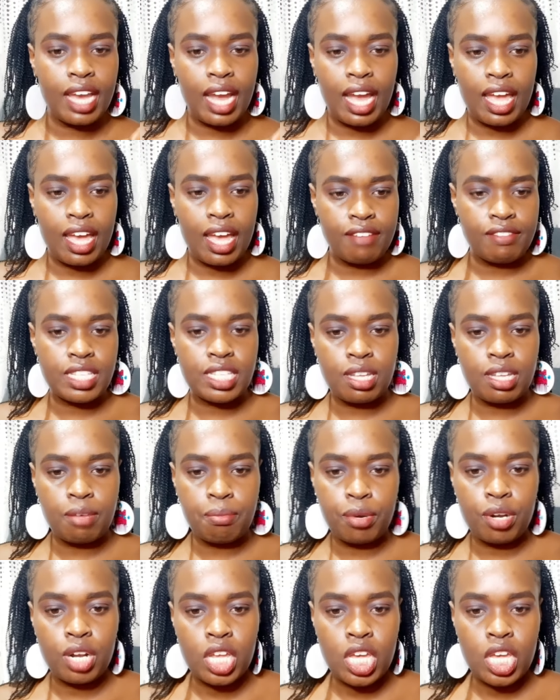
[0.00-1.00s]
I have a
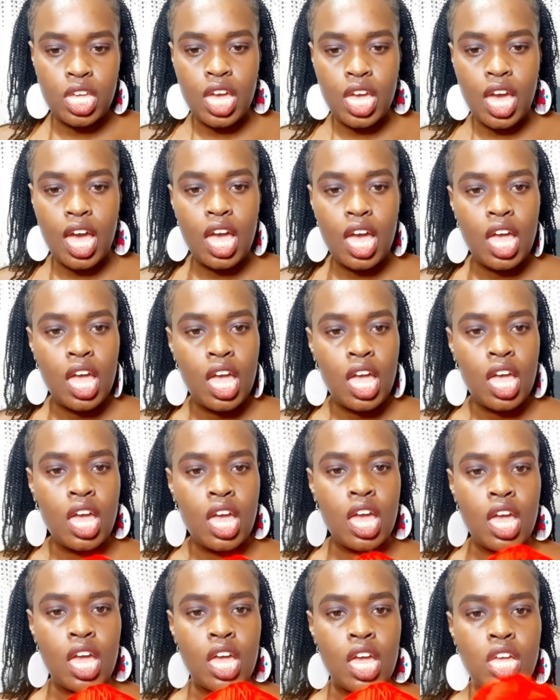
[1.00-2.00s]
sample here.
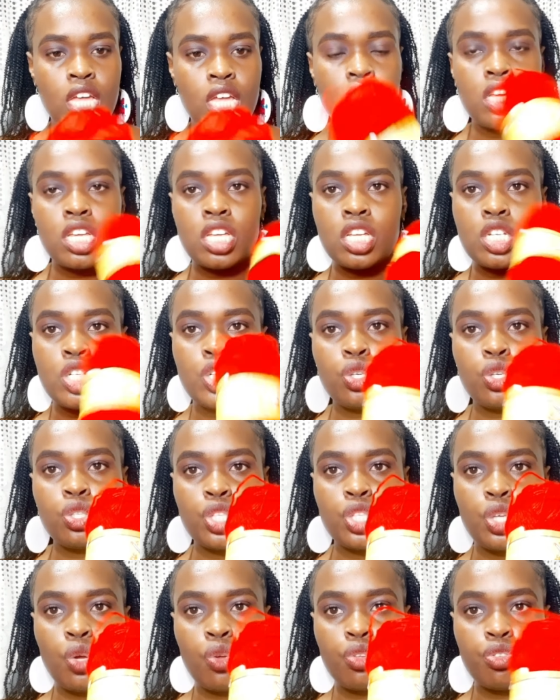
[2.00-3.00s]

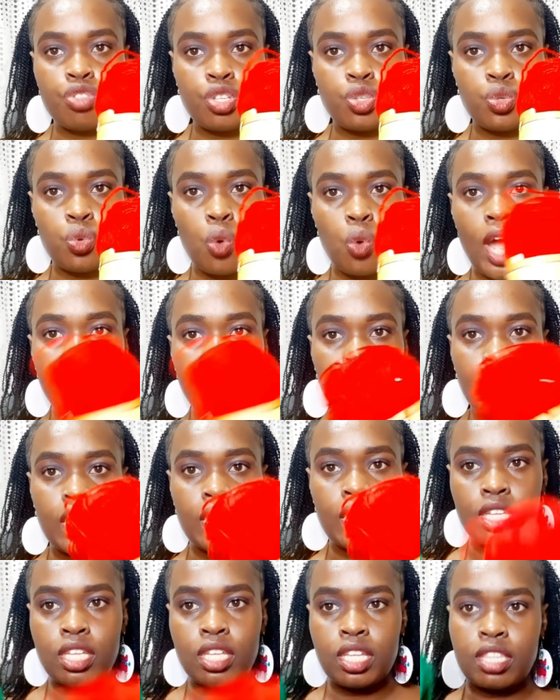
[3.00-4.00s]
Don't use this one.
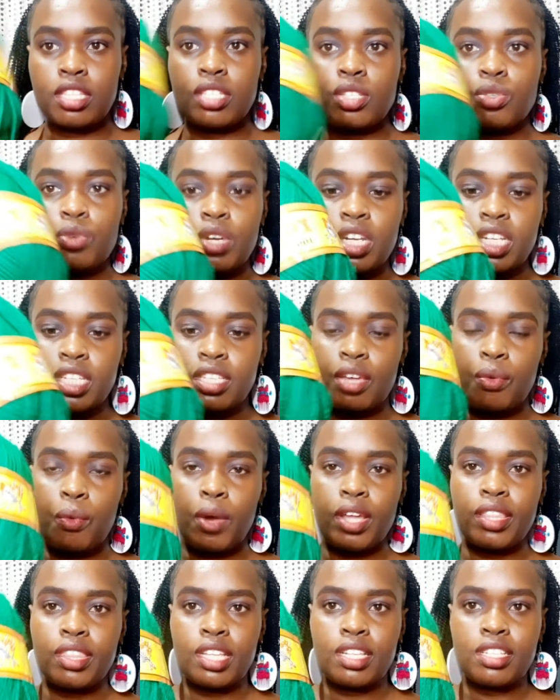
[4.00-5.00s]
This one is the
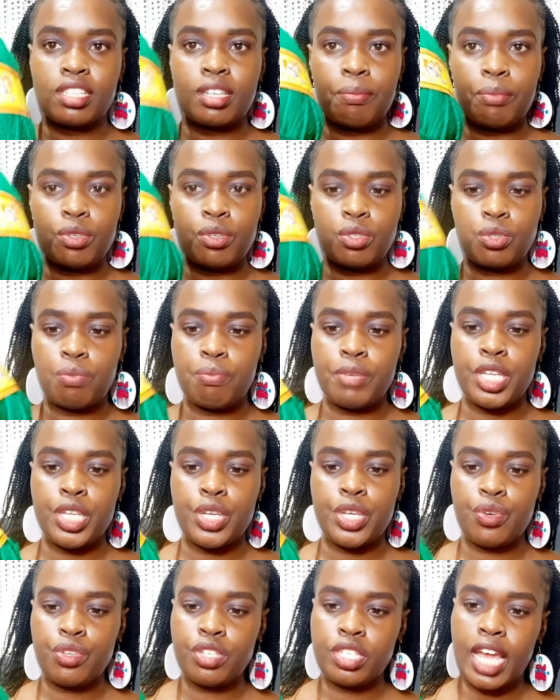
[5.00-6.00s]
one that's supposed to be
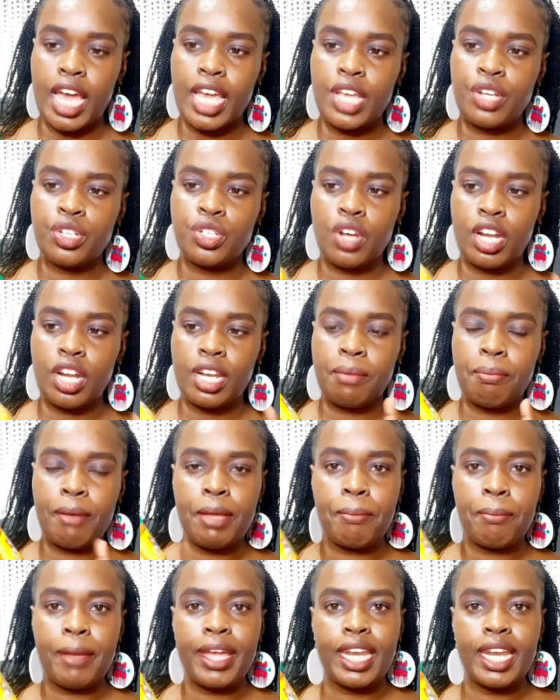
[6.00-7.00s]
used. I usually buy
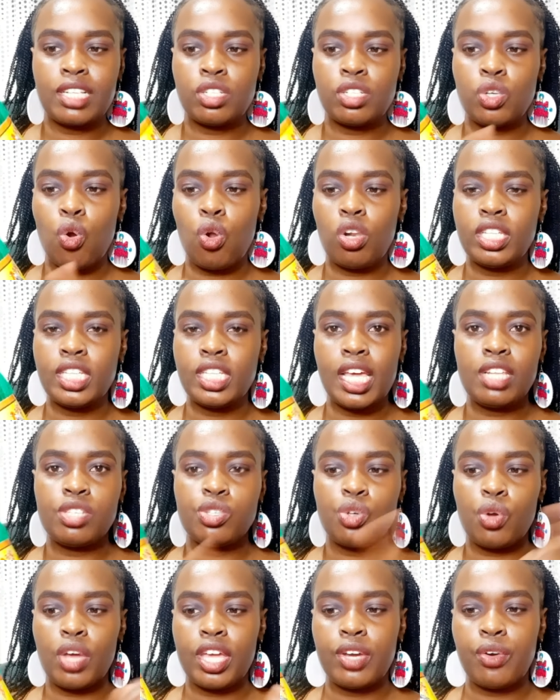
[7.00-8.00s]
mine at wholesale,
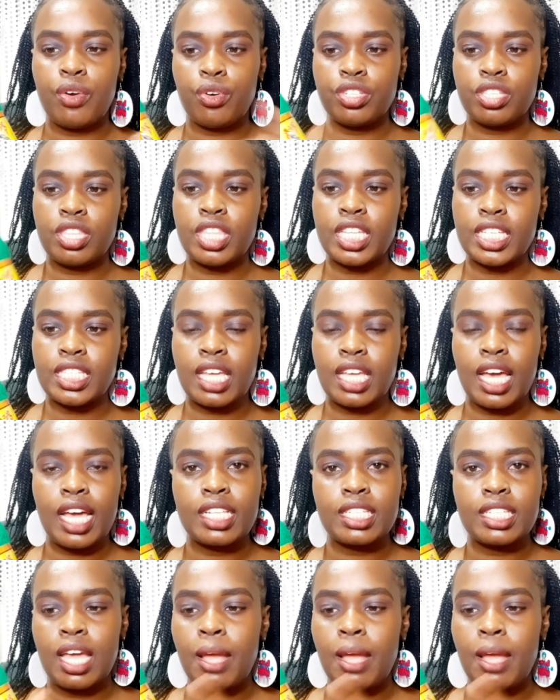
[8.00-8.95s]
so I got this at